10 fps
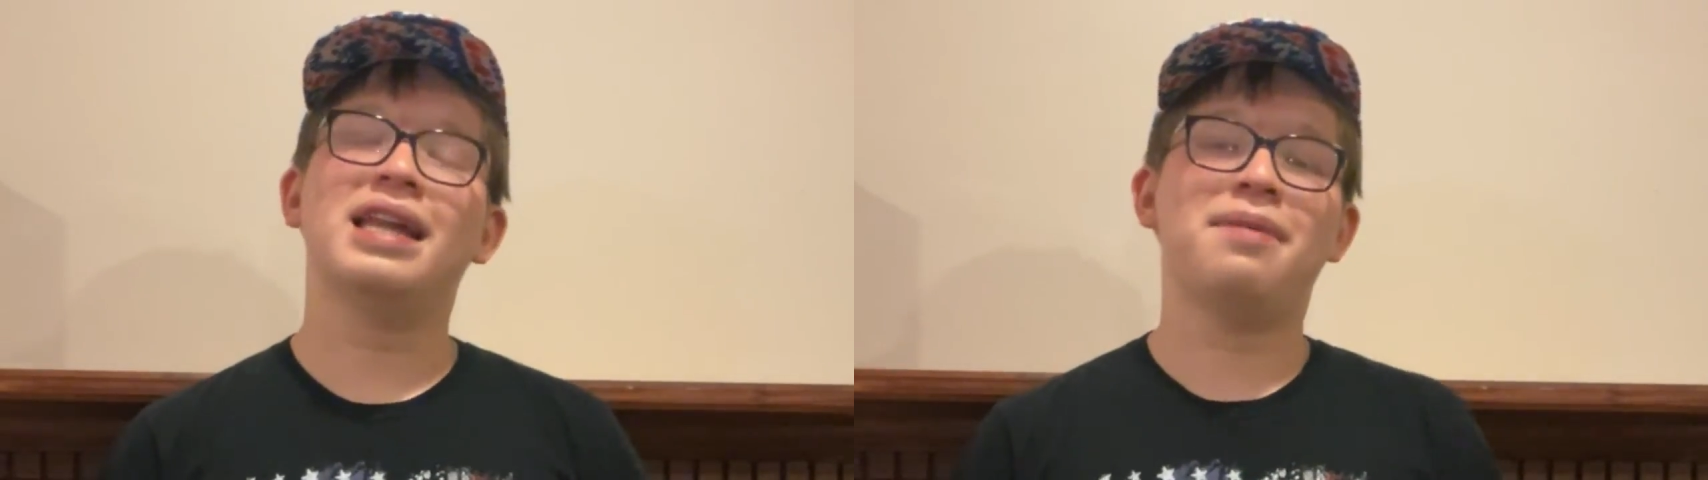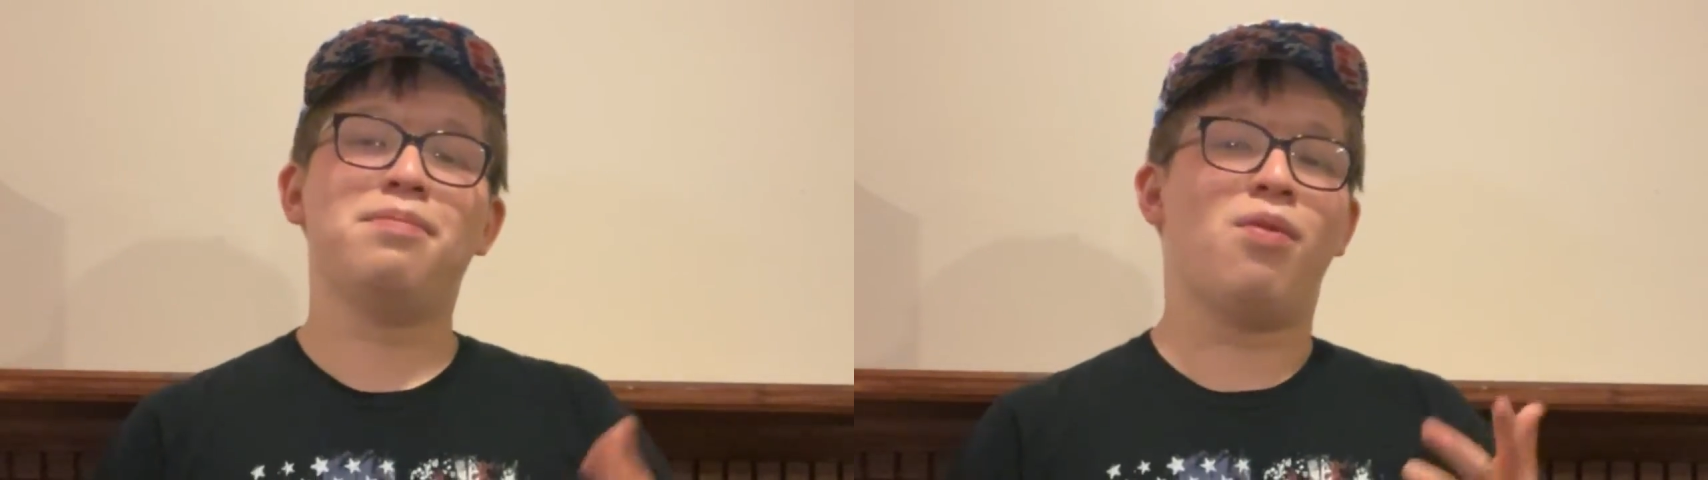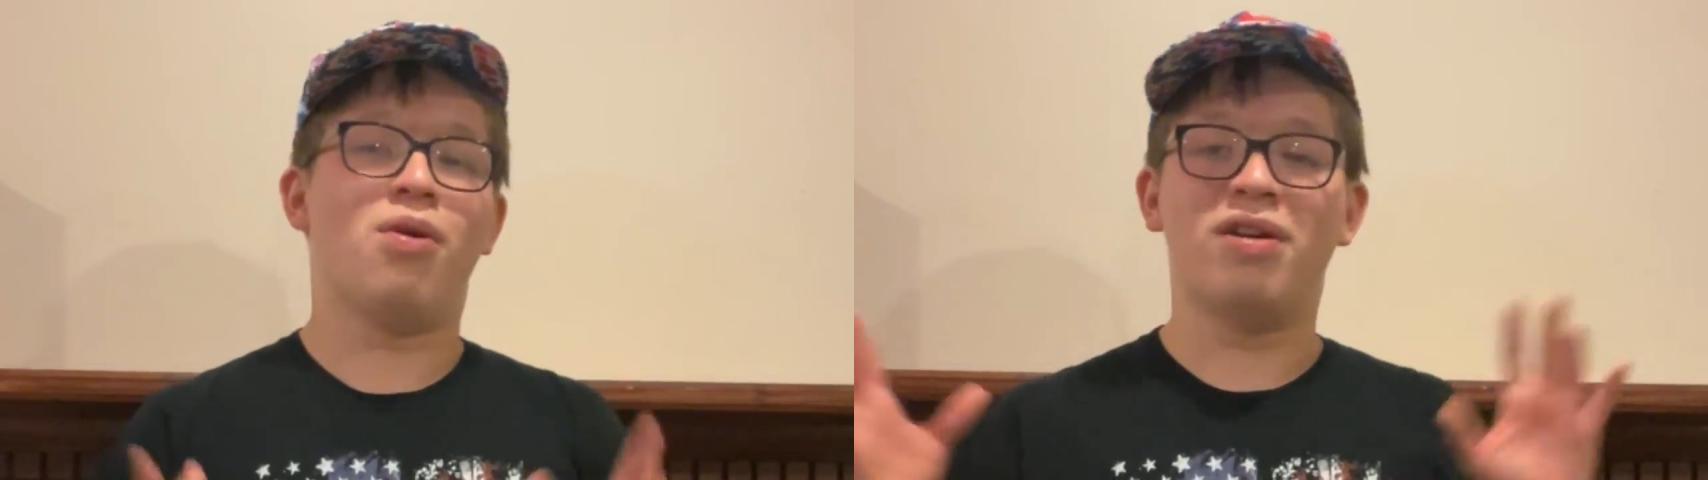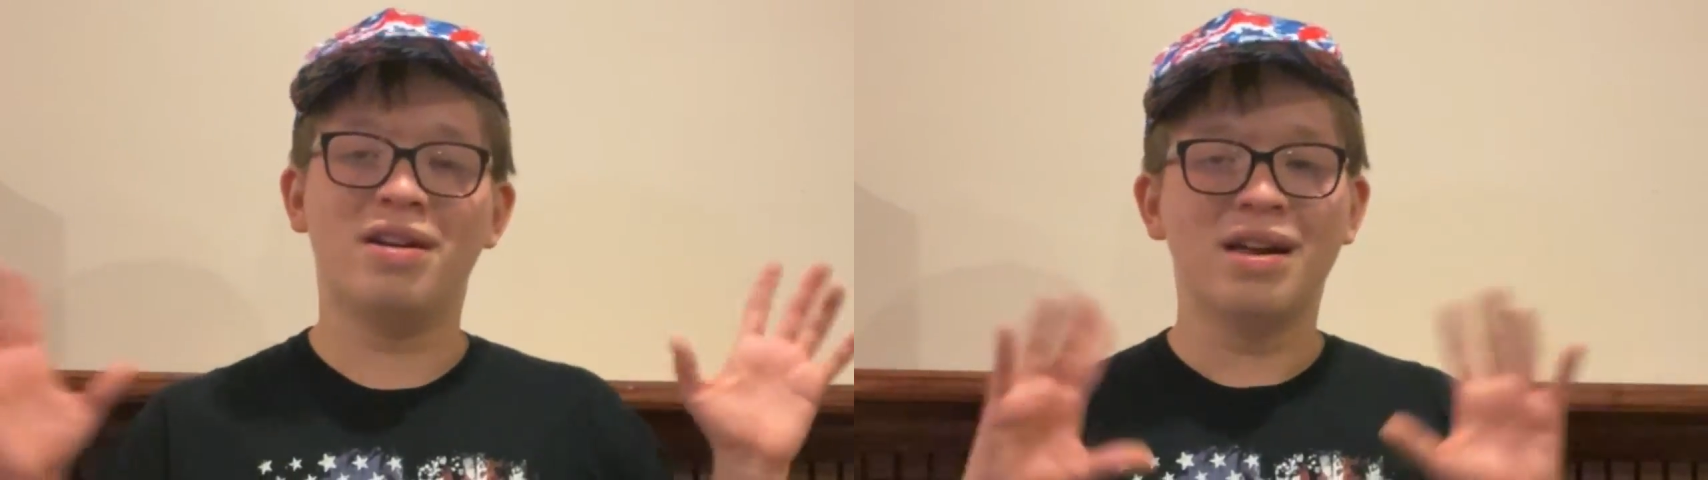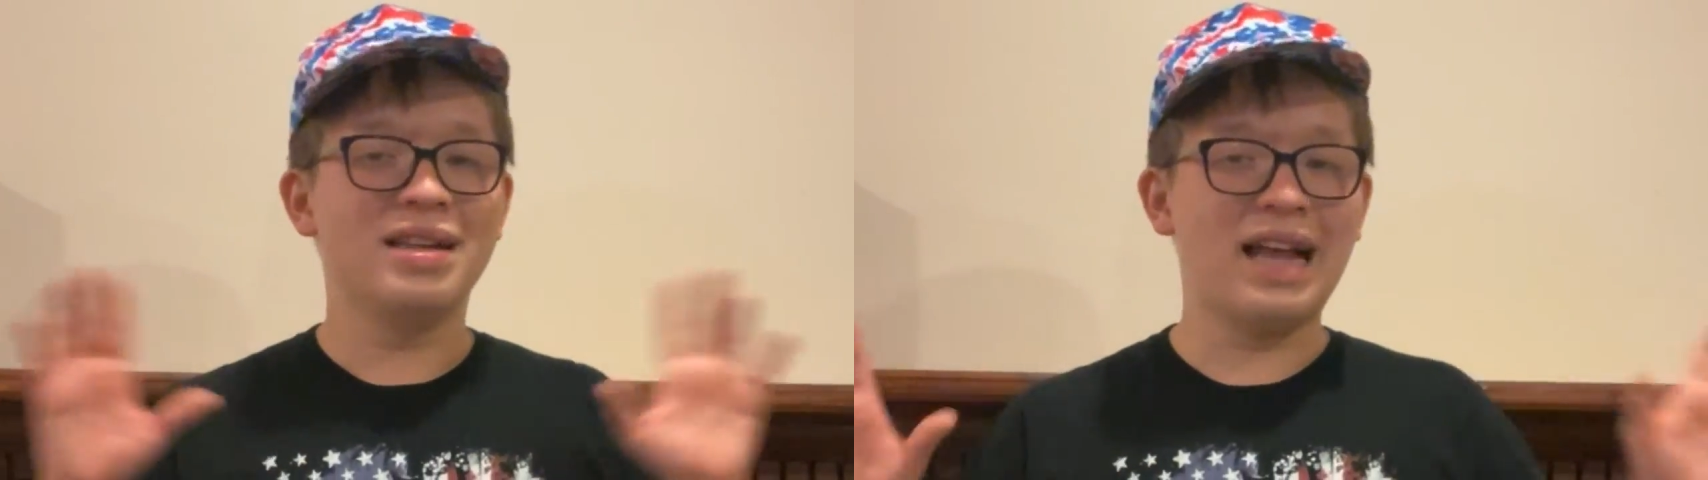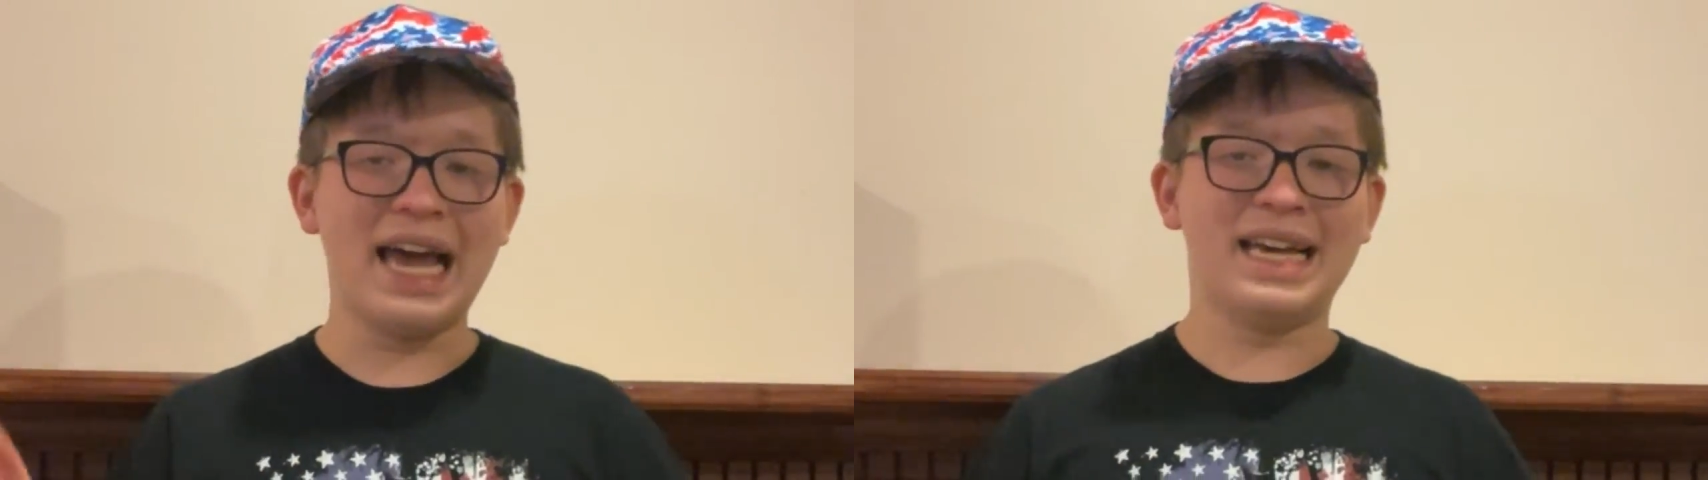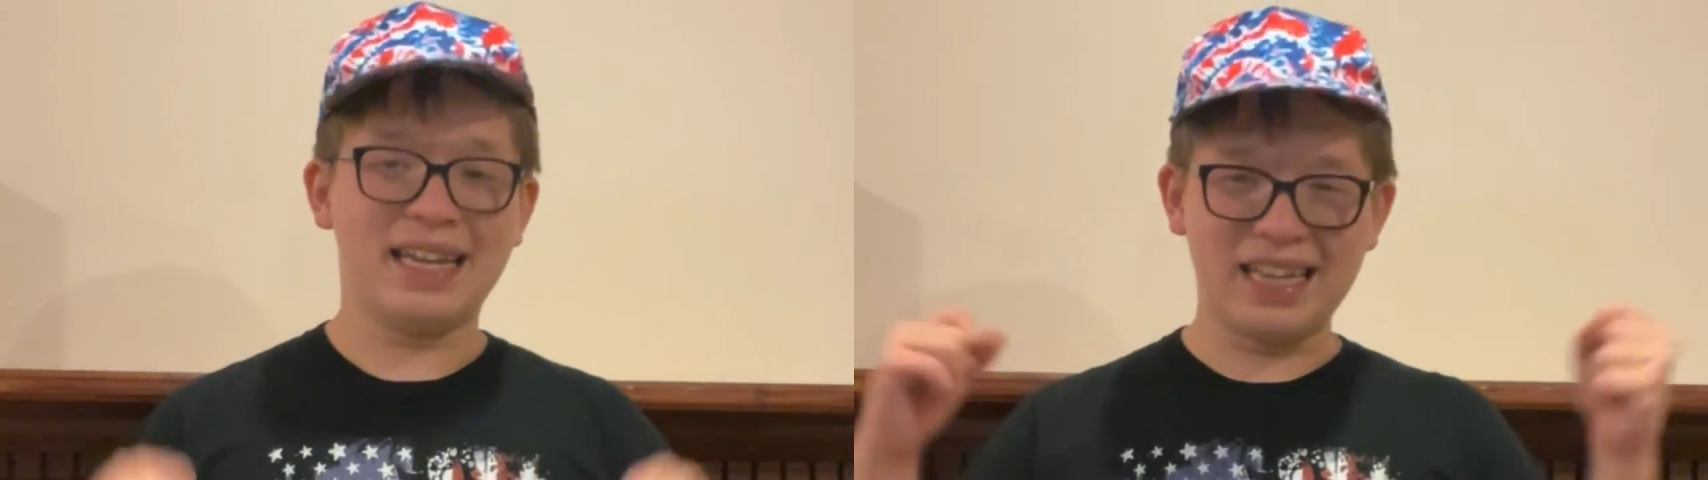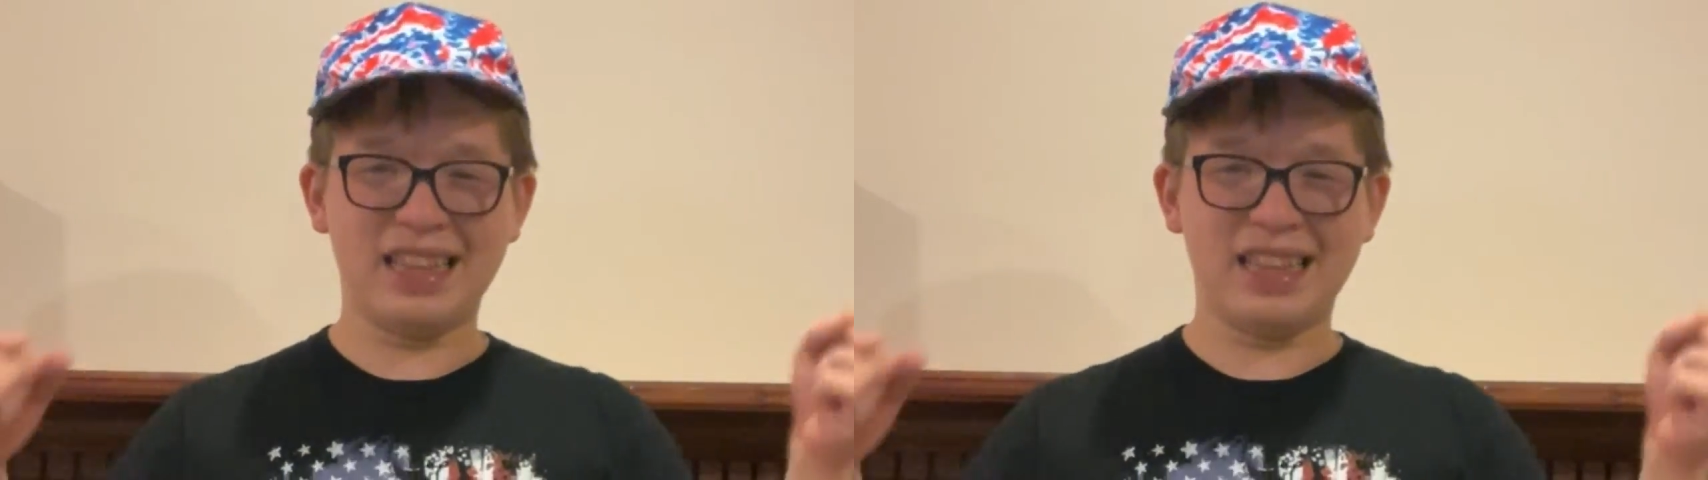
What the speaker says: and more like,